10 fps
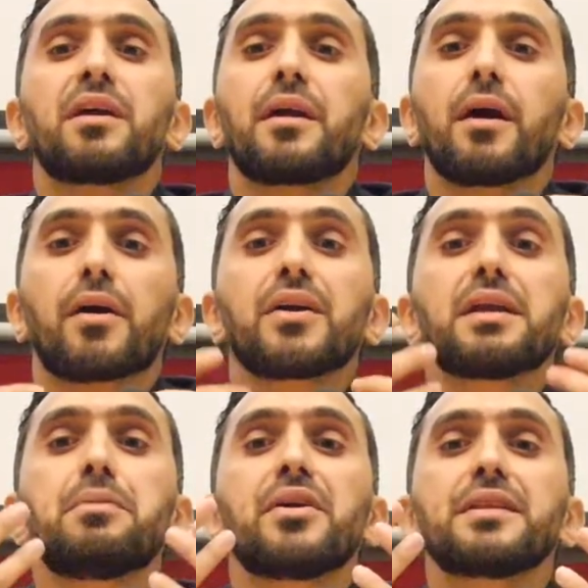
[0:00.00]
are
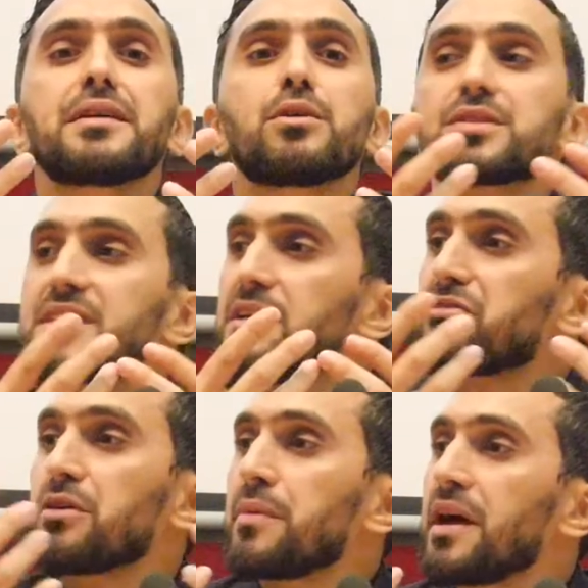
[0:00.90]
liberating yourself
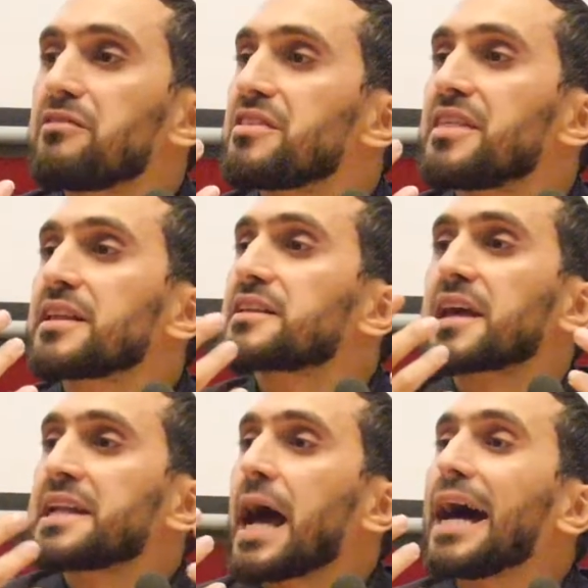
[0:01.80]
from everything that
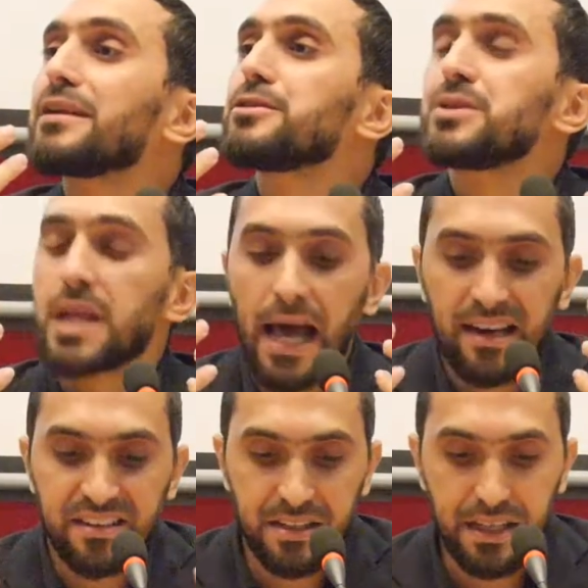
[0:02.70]
can
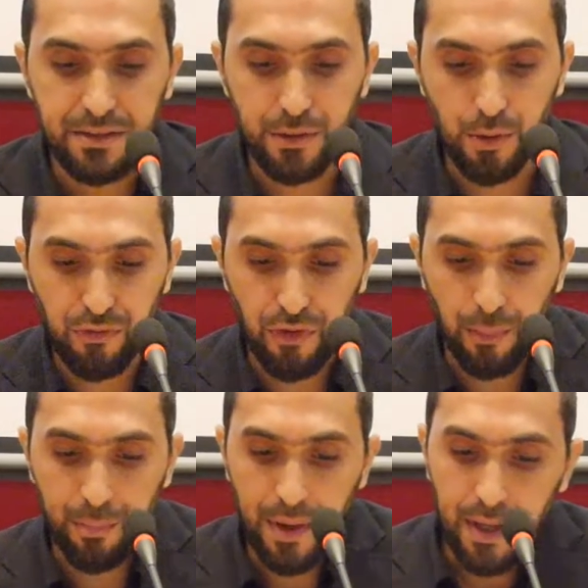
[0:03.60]
alienate you
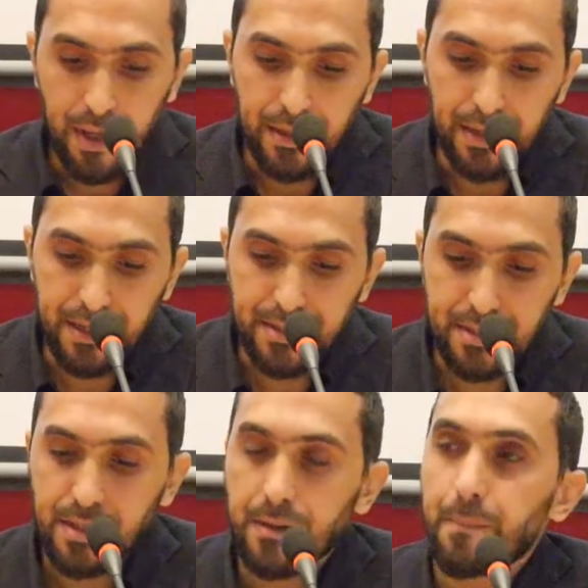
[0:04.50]
from
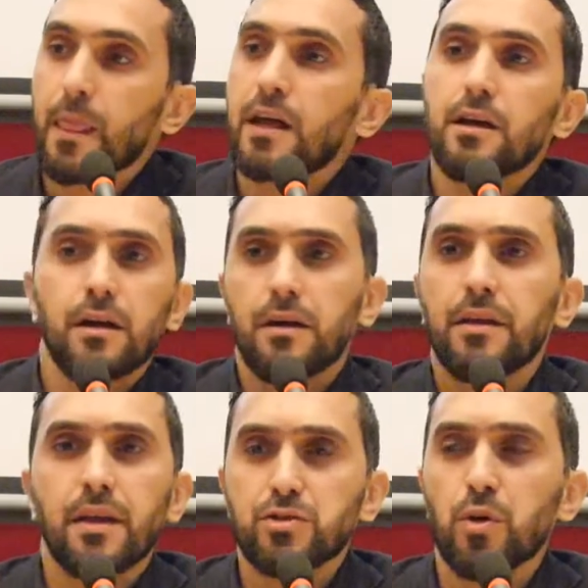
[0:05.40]
this.
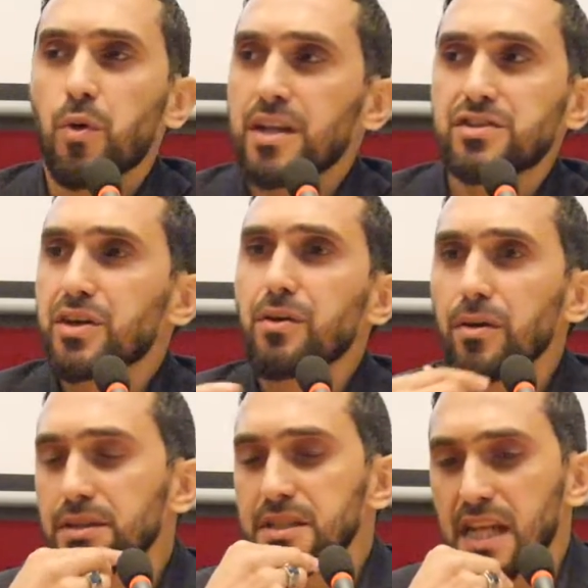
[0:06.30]
So in
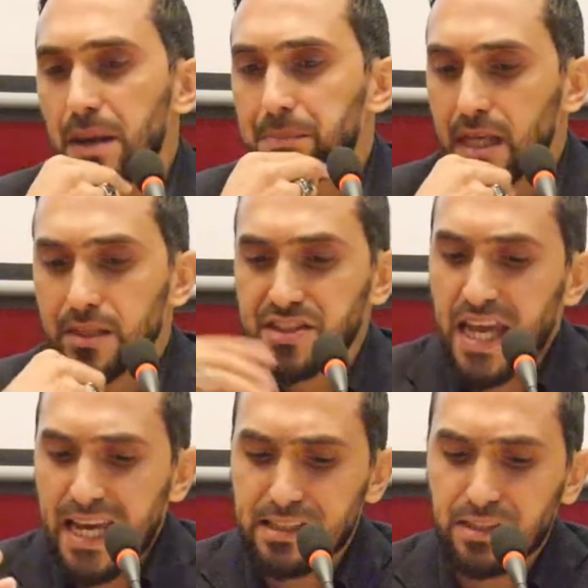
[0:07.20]
general, the
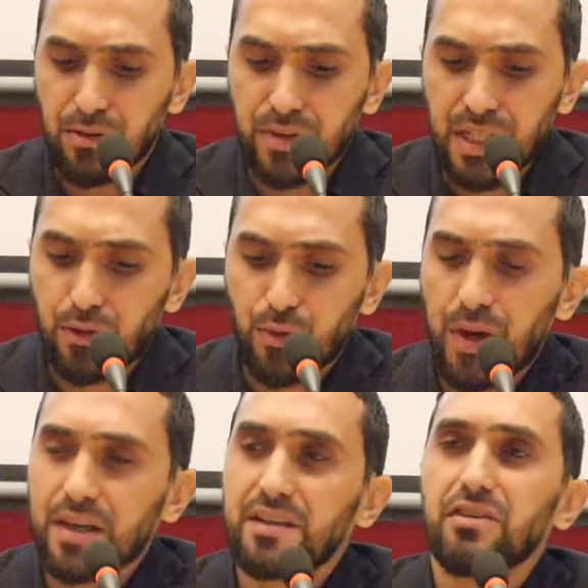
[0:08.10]
science that
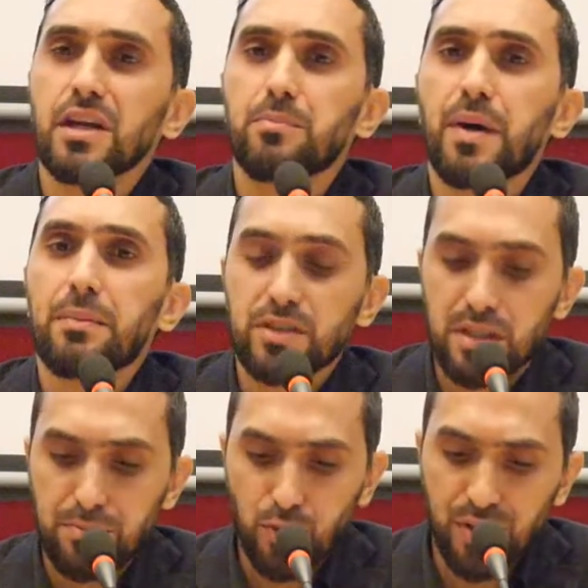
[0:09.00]
were developed by
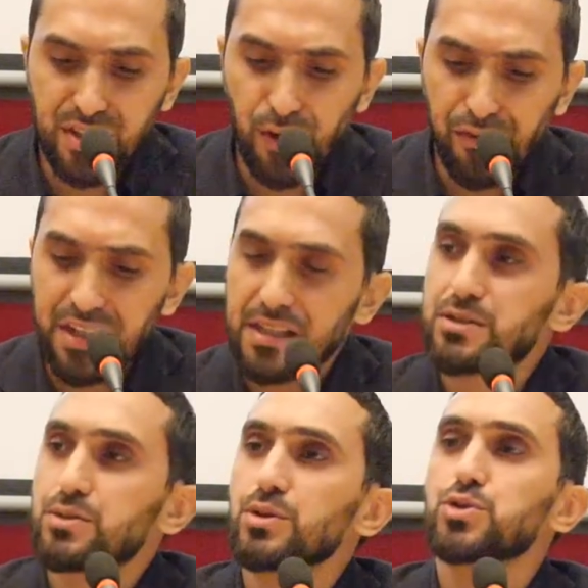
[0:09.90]
Muslims were serving
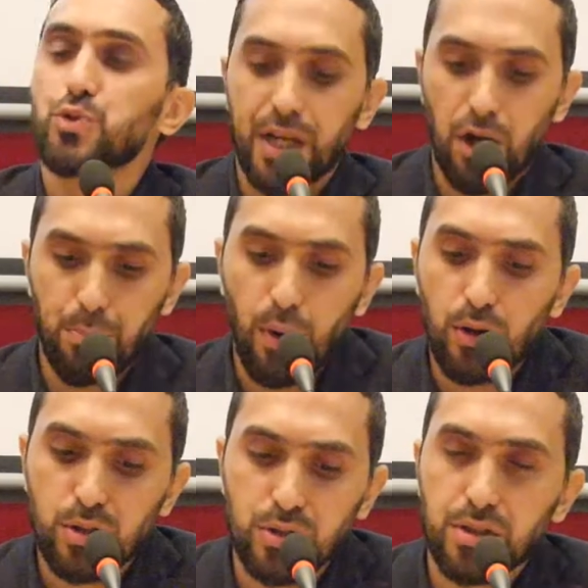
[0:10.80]
those three
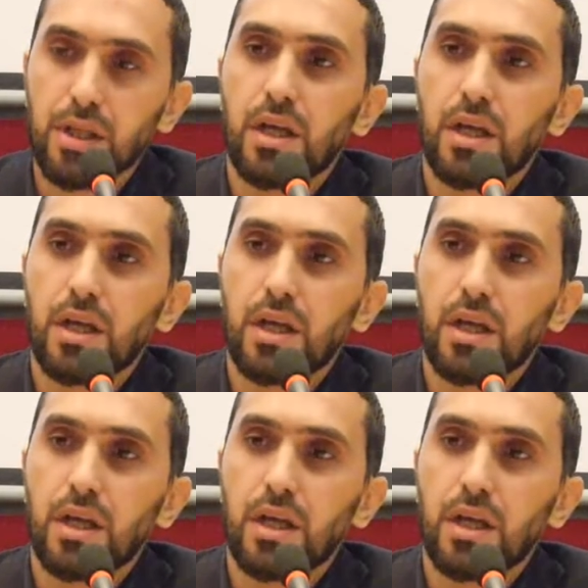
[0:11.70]
components